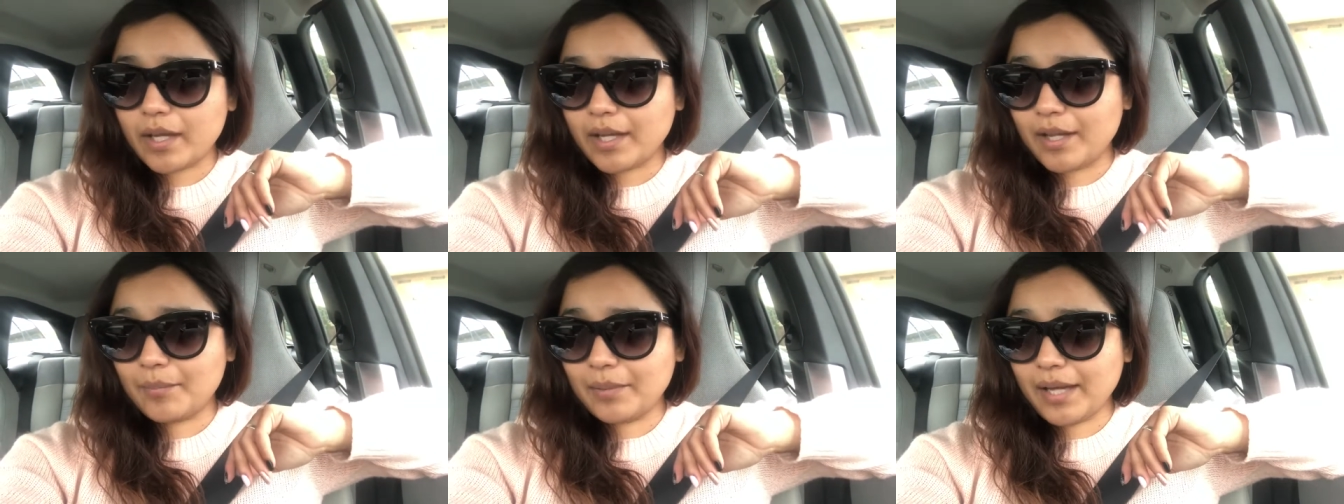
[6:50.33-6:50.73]

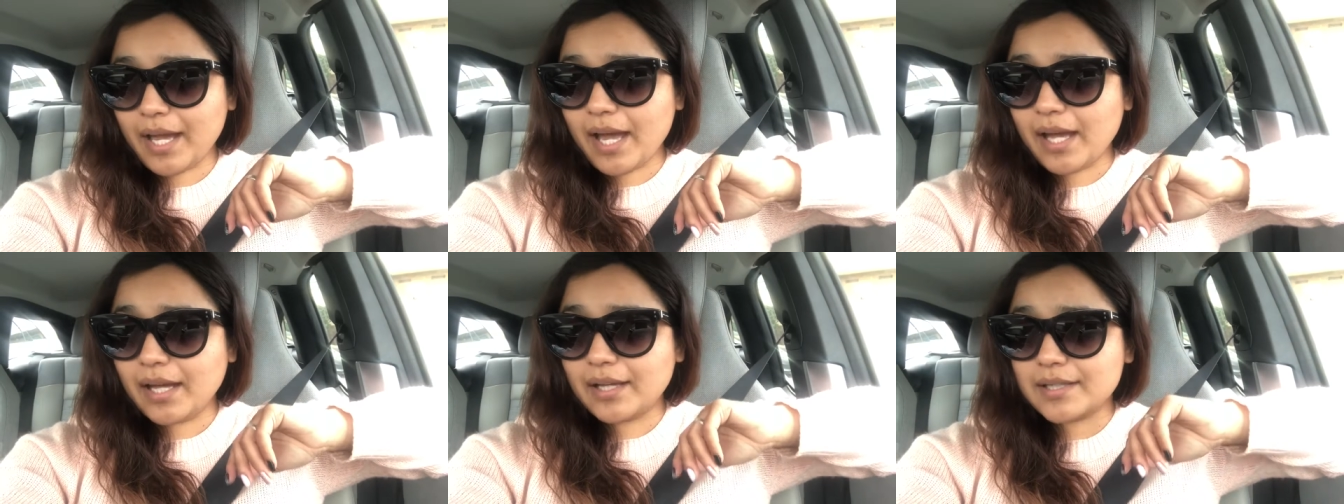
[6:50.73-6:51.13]
Emma
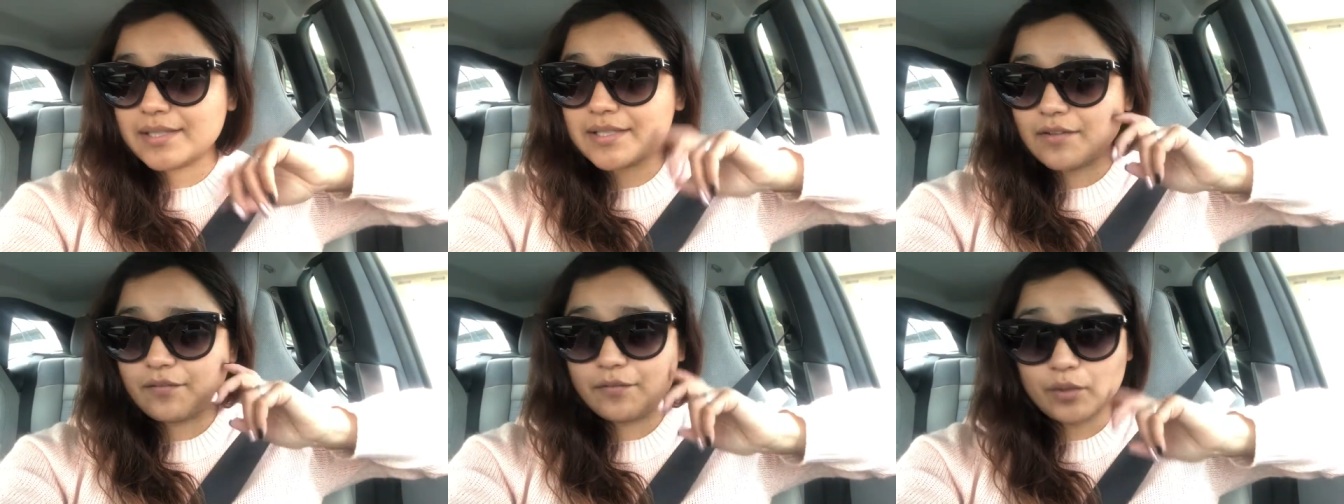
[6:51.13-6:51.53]

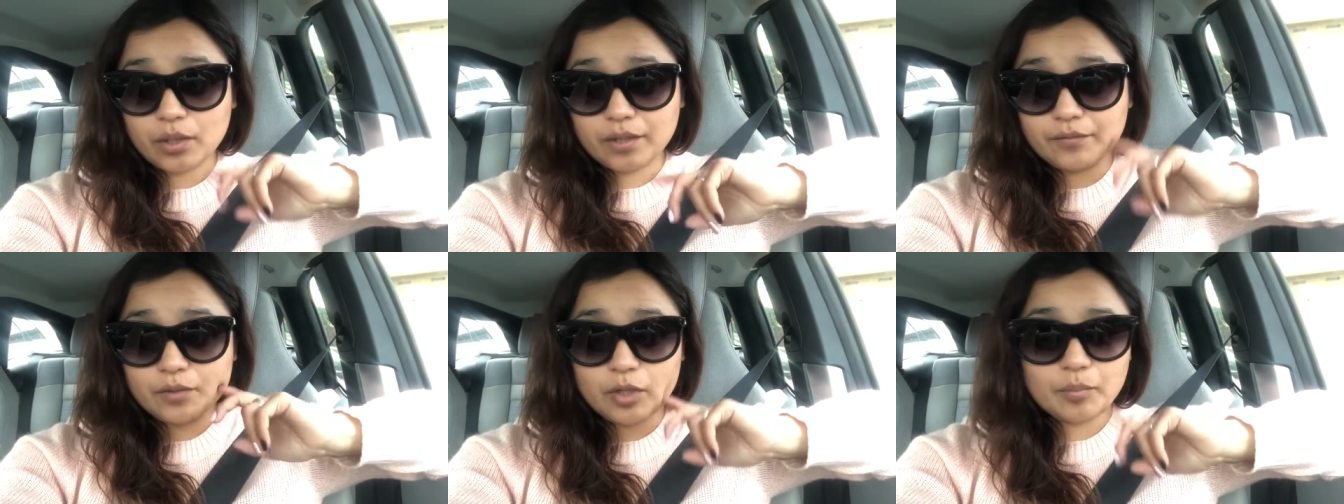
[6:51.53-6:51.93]
has a
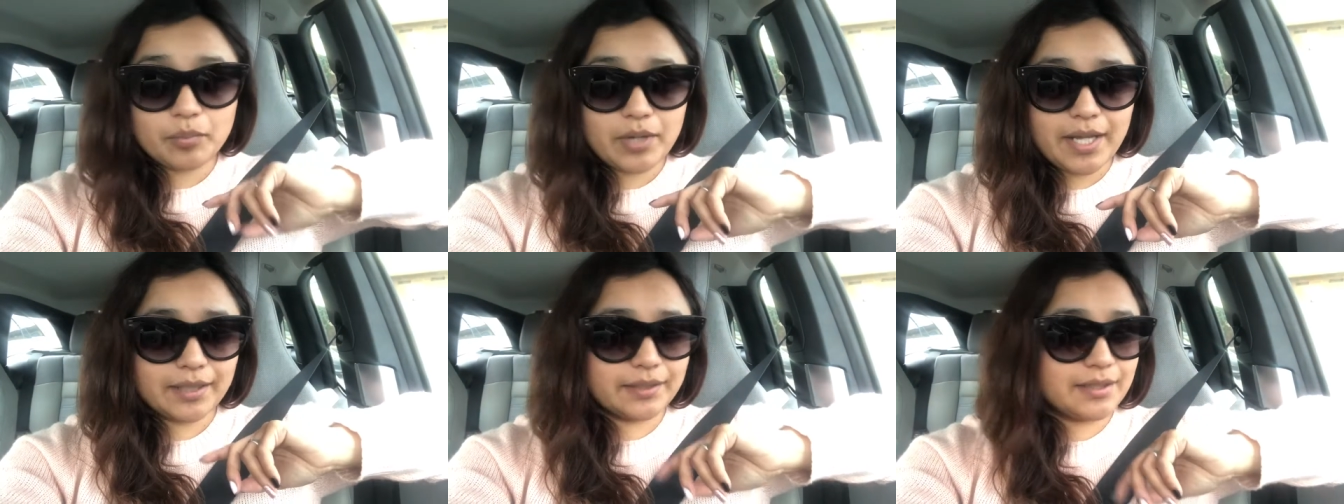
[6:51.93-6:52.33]
volleyball
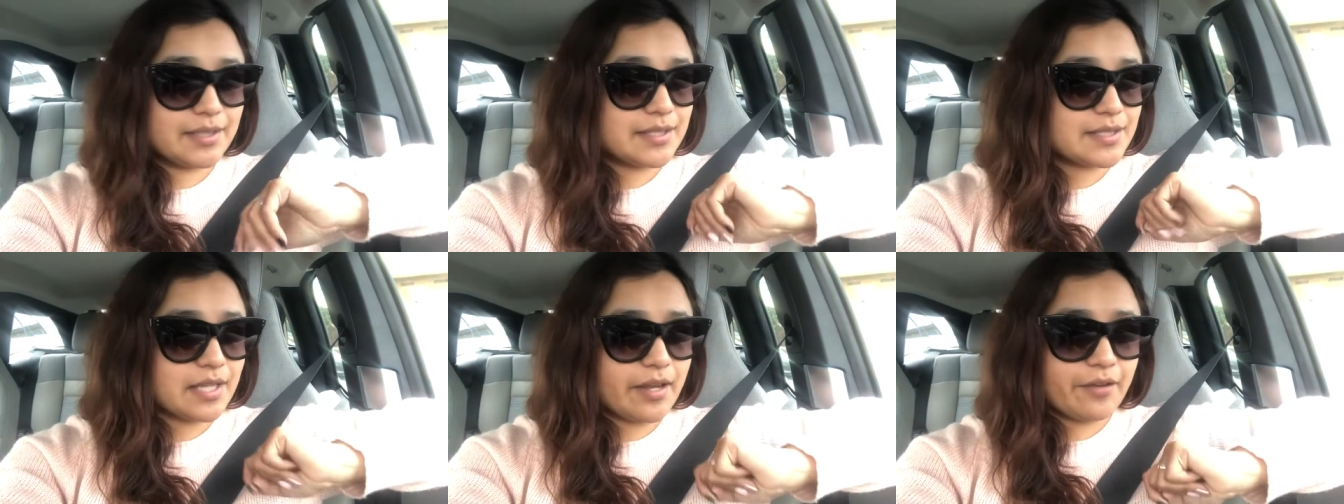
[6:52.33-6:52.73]

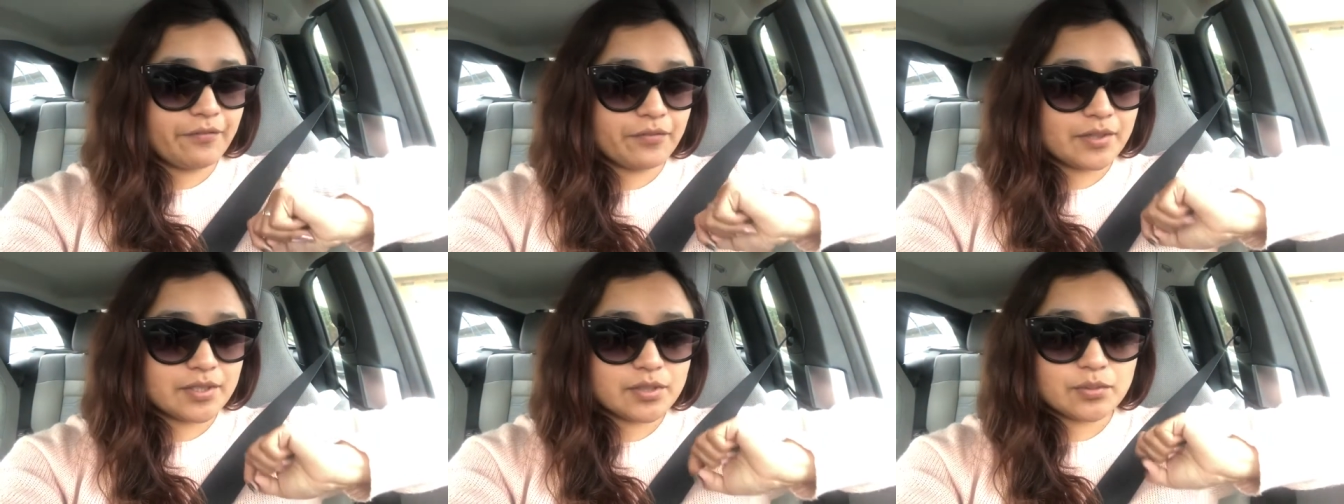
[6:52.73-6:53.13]
practice
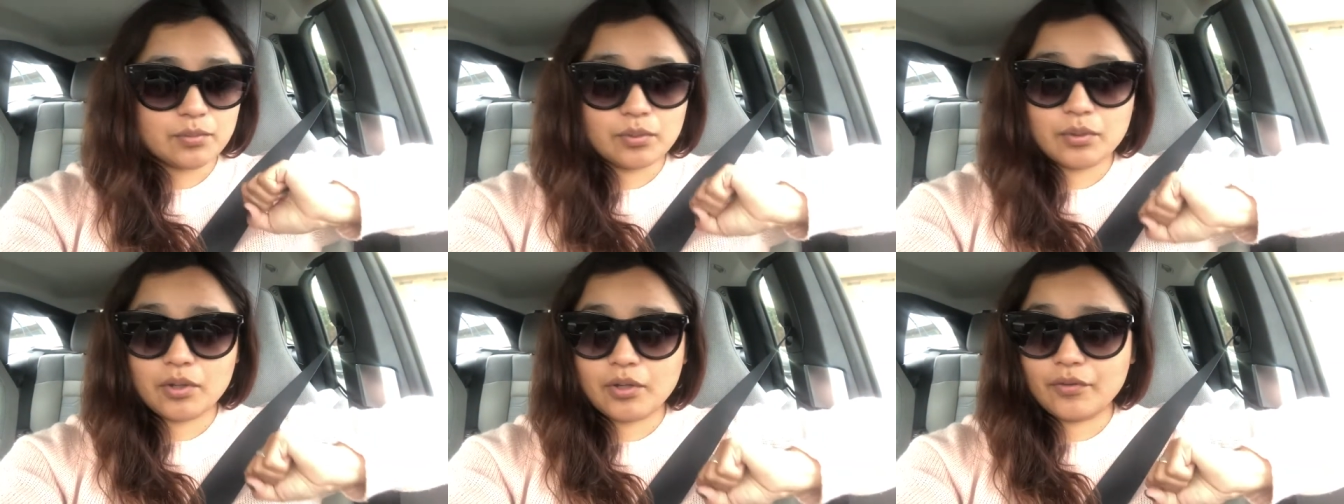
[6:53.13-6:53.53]
after
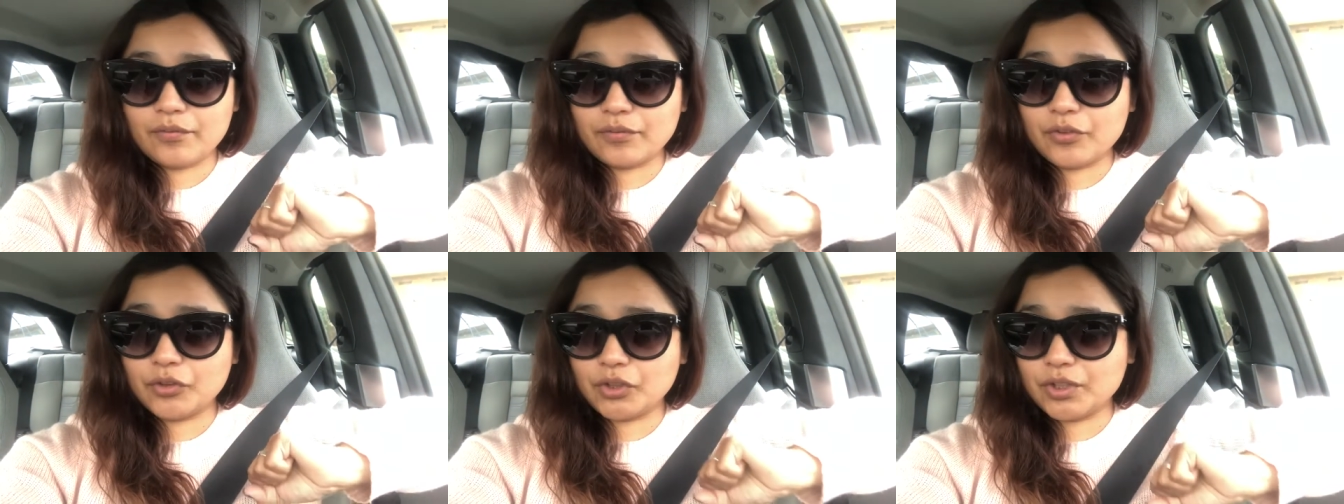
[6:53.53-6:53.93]
school
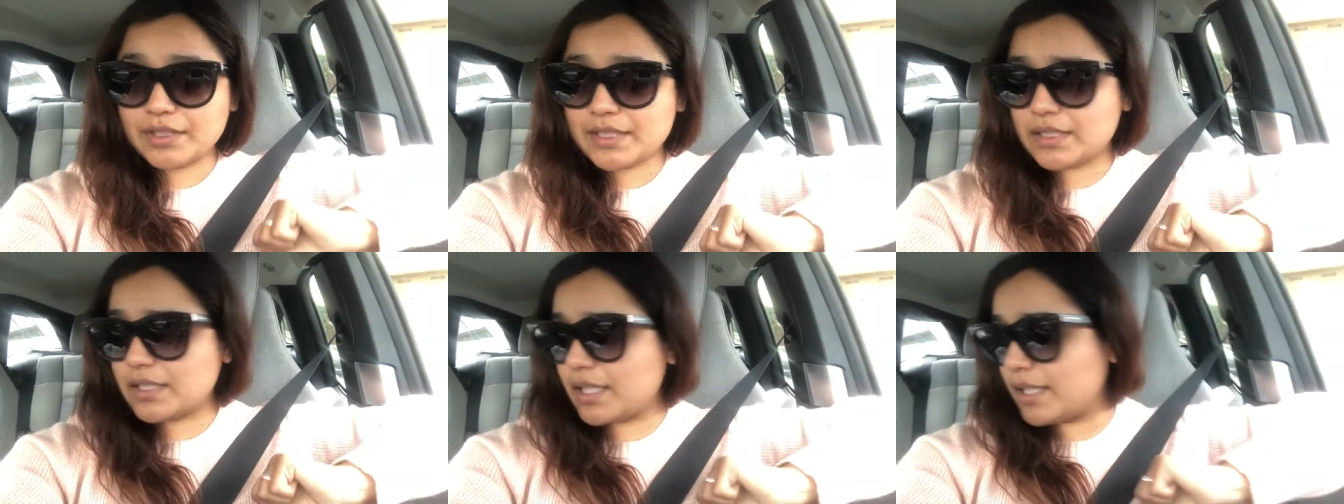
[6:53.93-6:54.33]
on
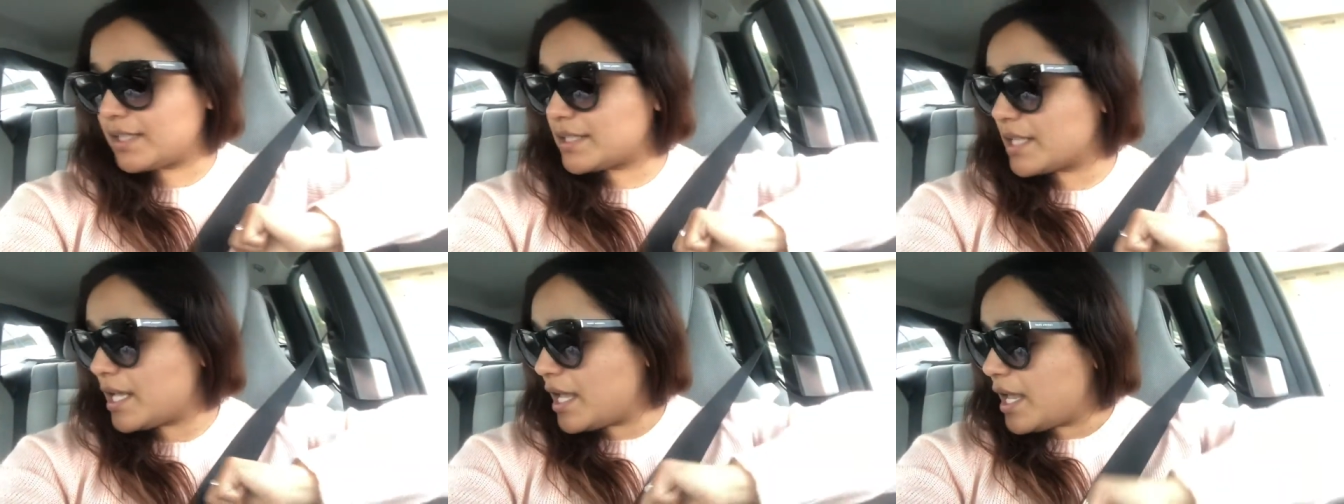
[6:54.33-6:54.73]

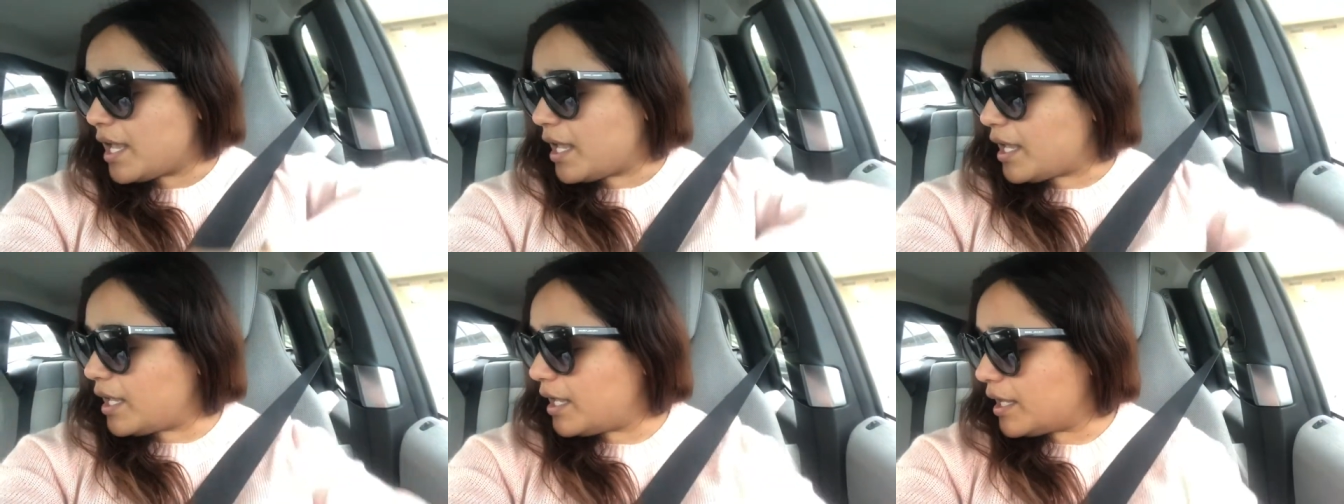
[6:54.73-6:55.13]
Thursdays
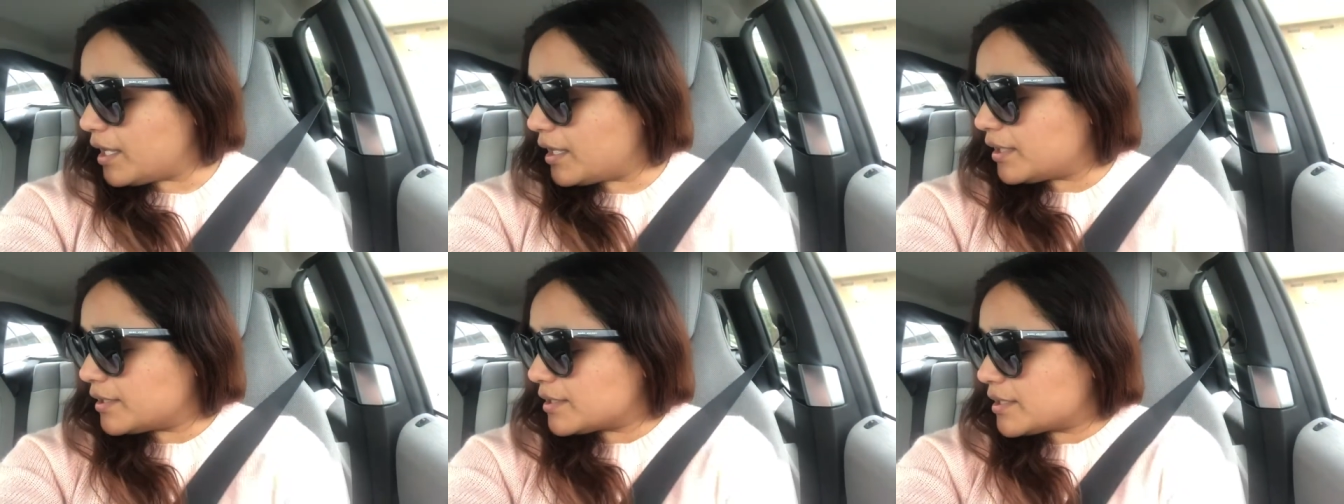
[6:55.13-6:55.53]

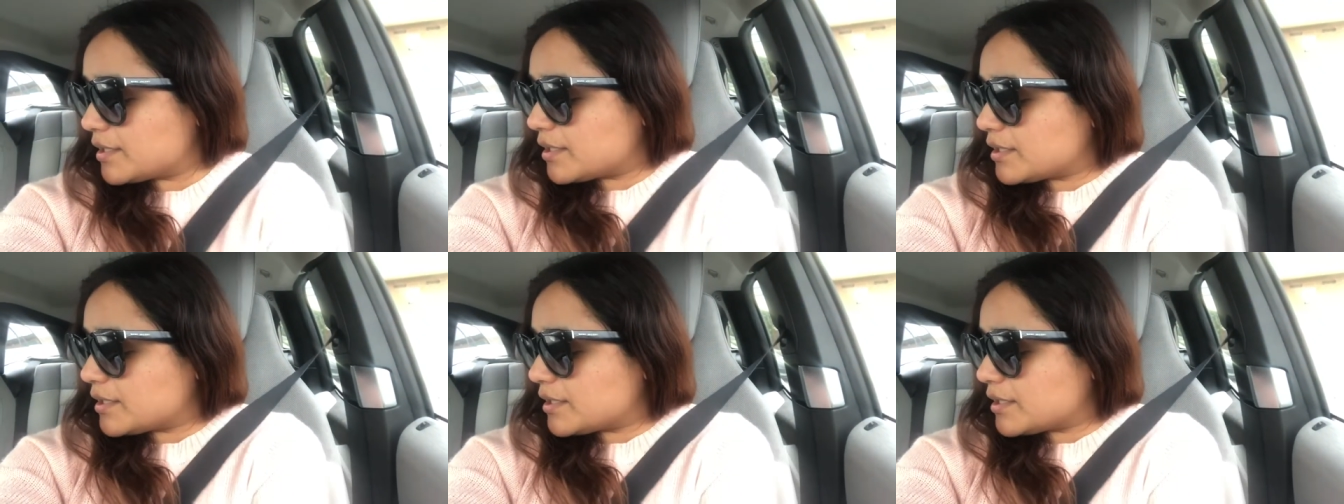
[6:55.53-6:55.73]
and